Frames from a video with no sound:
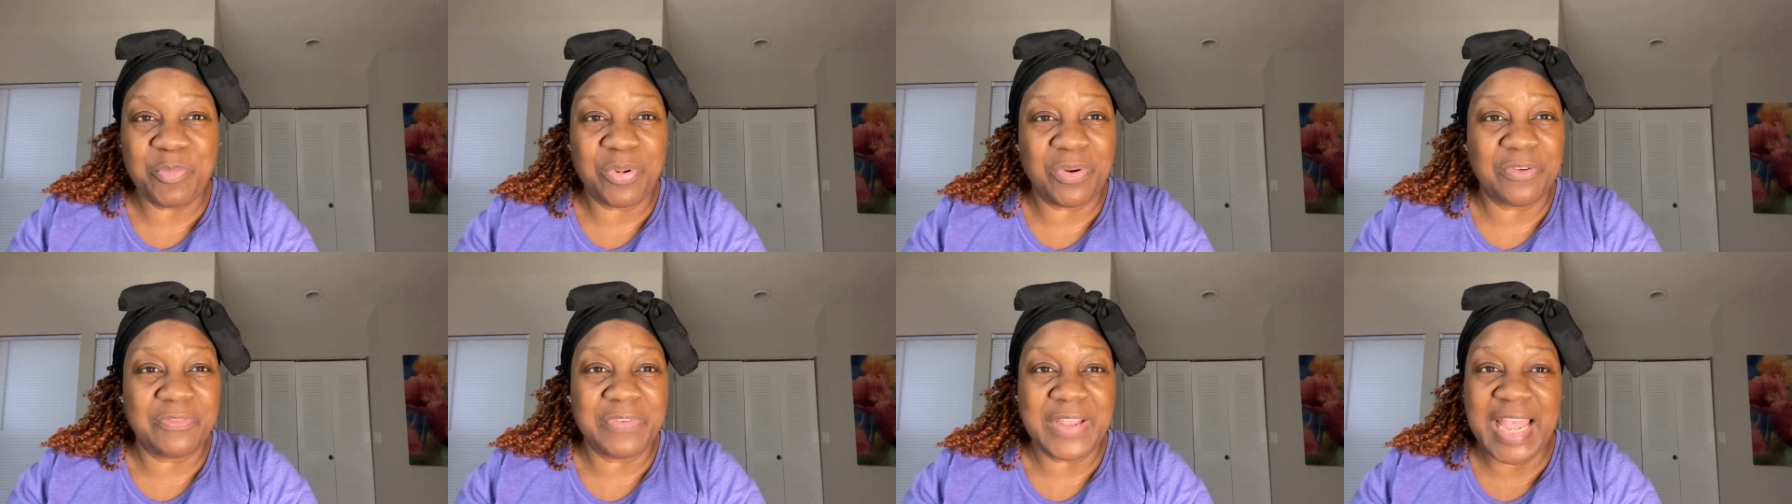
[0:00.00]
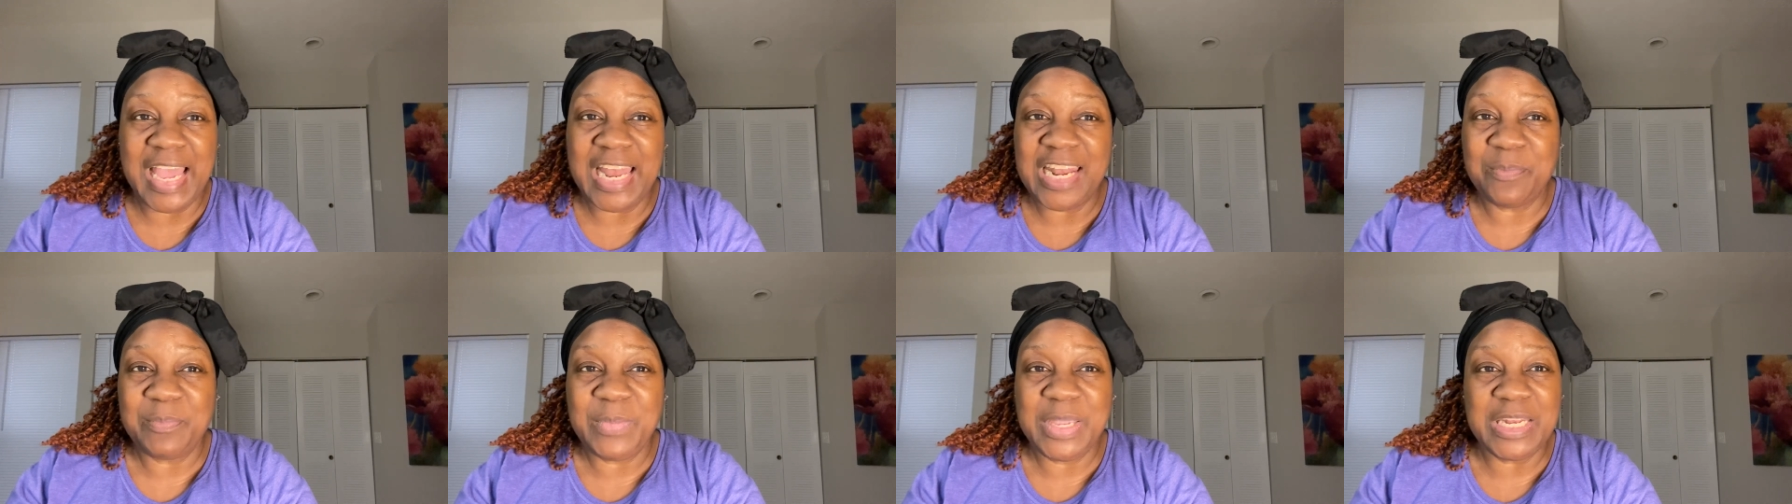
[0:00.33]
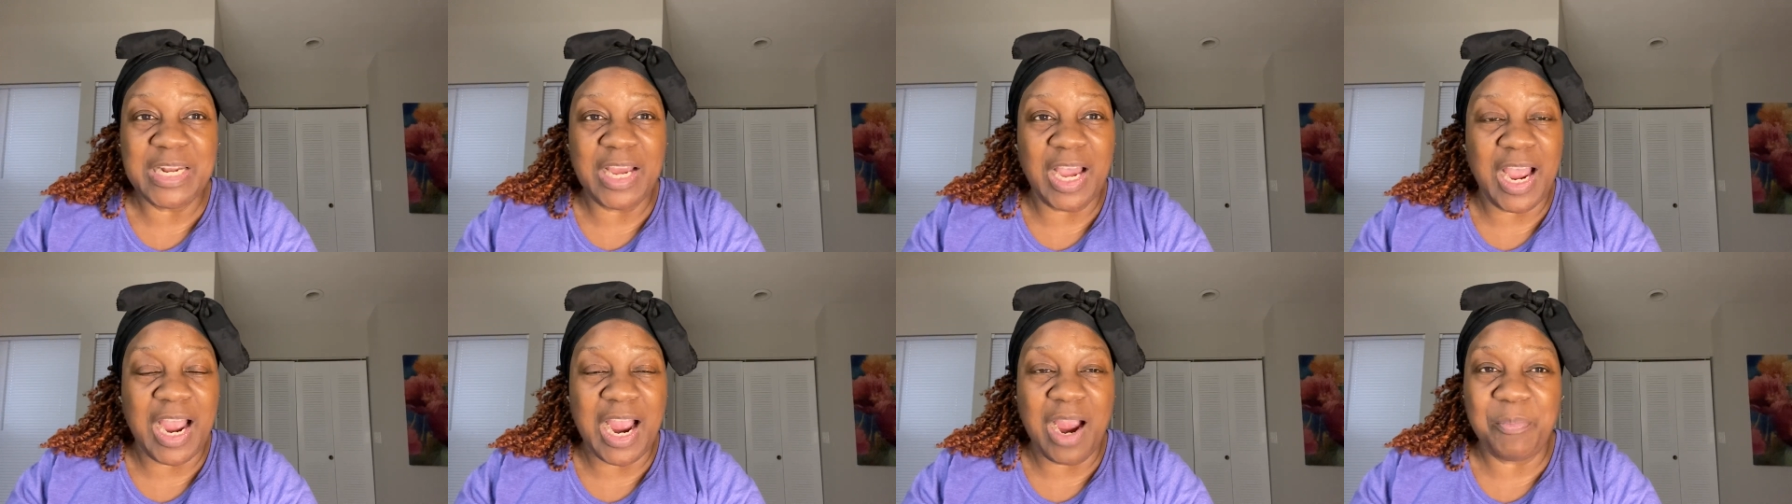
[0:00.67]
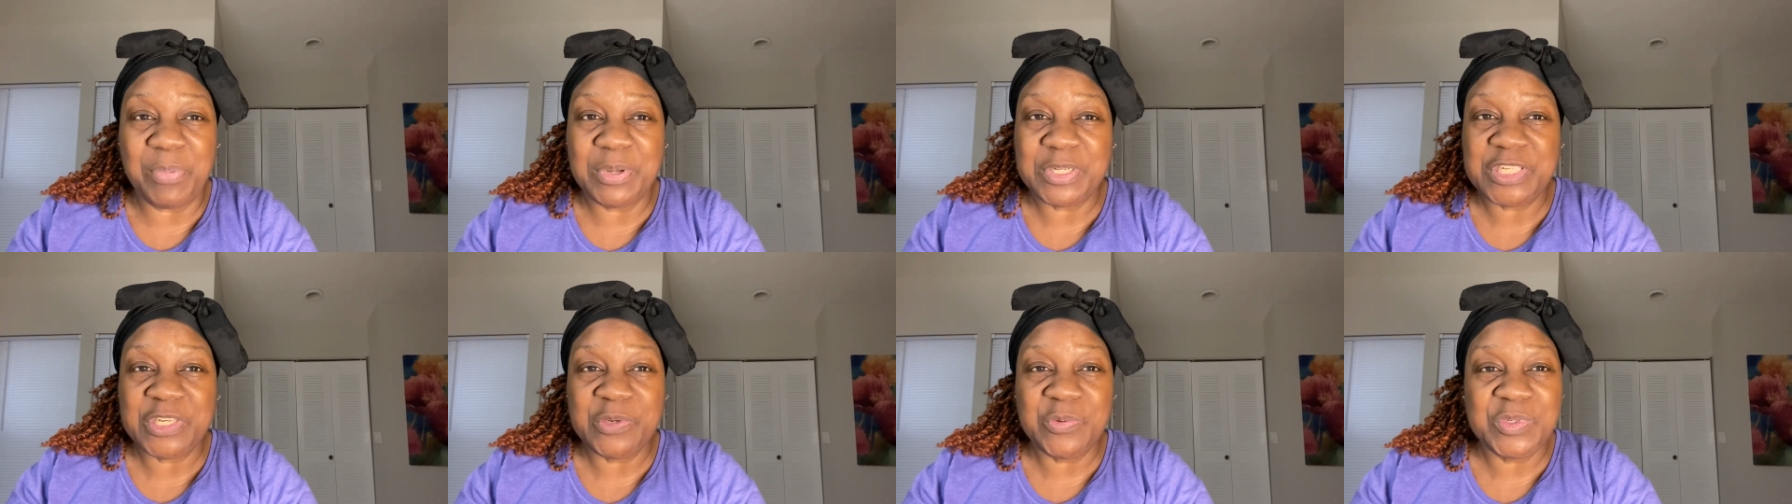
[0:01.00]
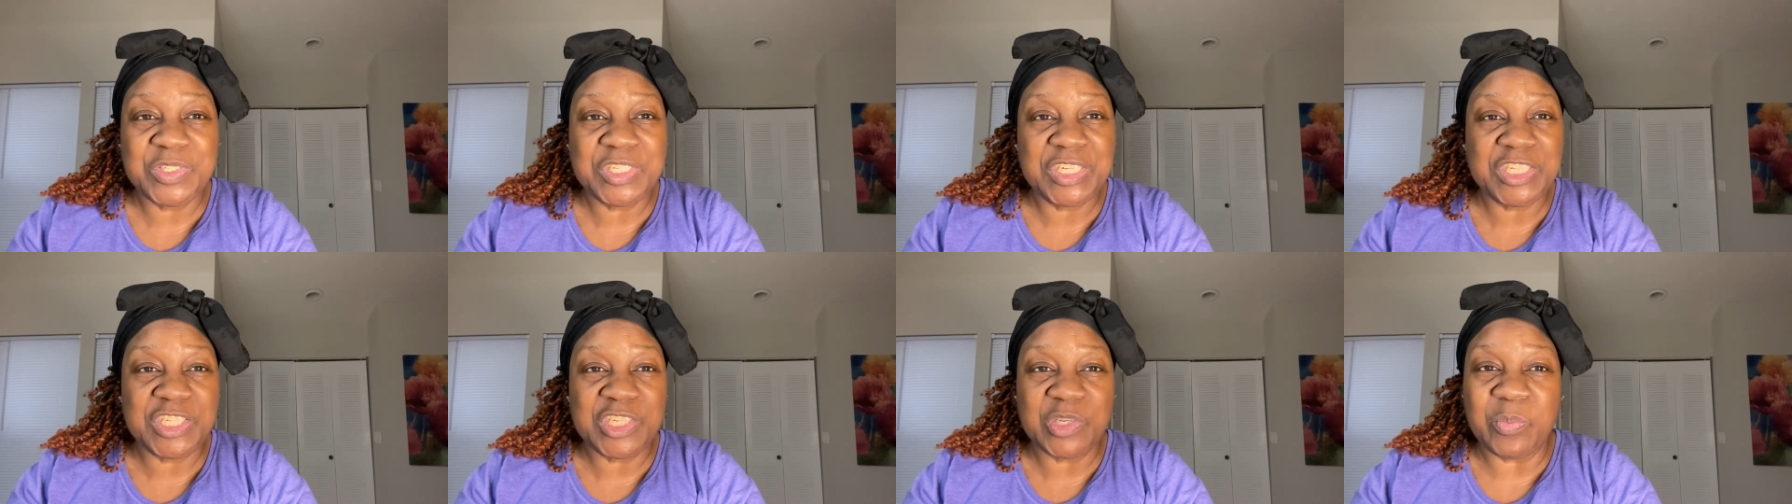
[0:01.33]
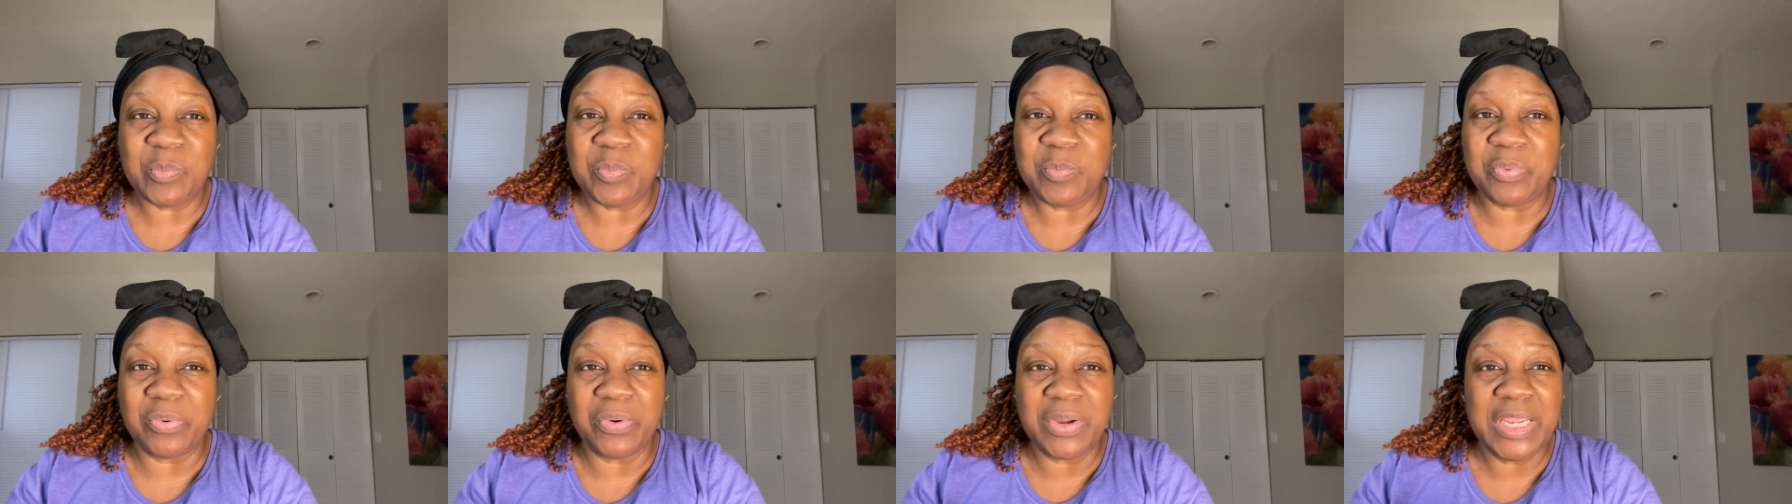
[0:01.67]
providing me the opportunity to
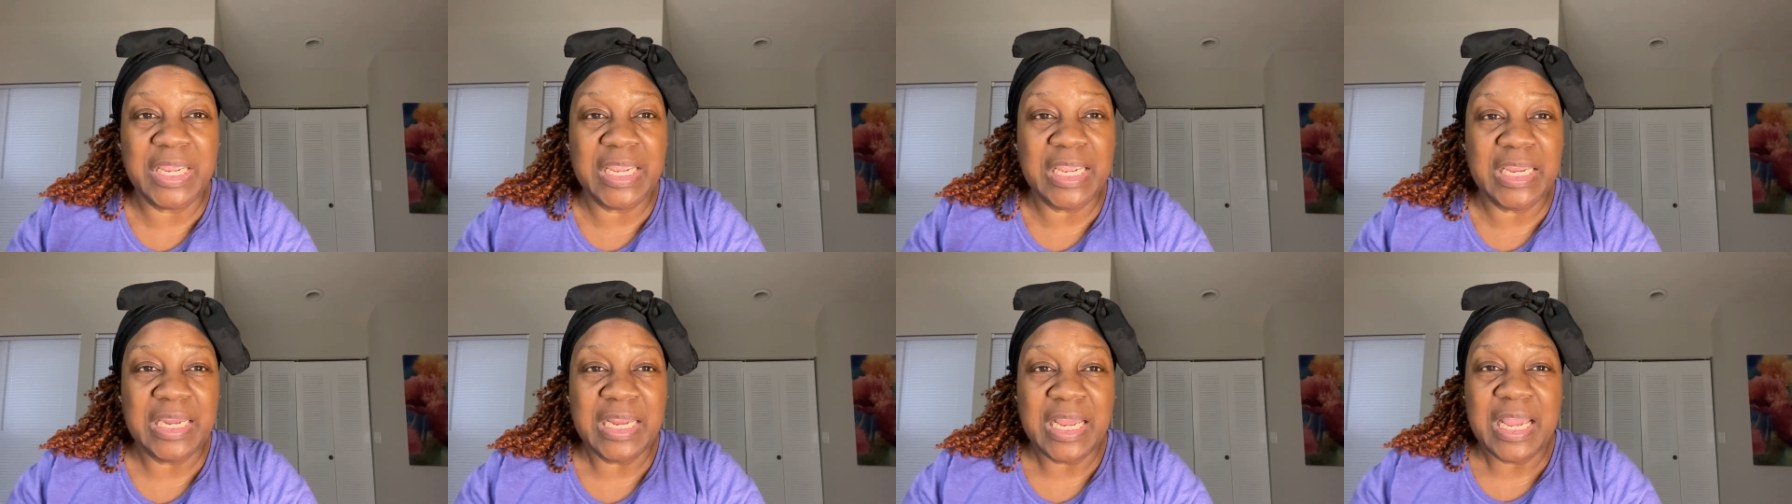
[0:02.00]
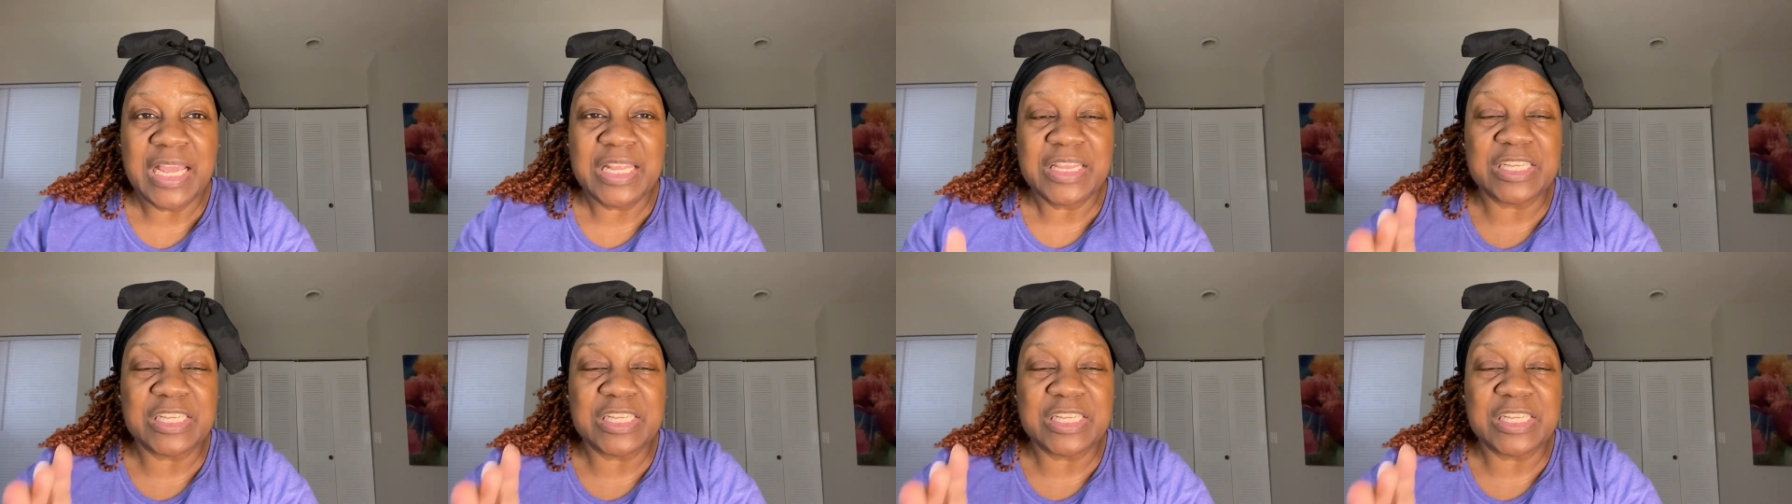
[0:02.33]
bring